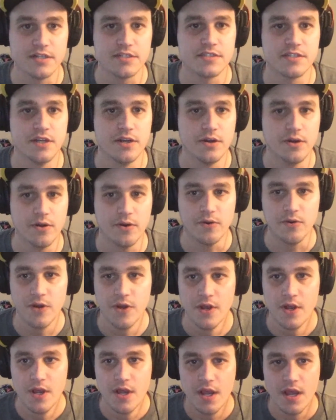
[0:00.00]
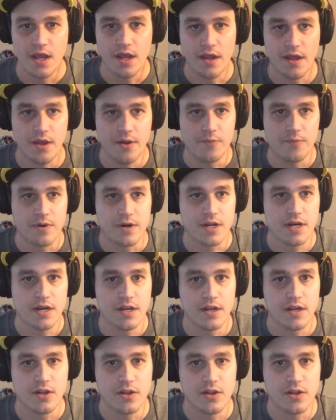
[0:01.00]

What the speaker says: So, we're going to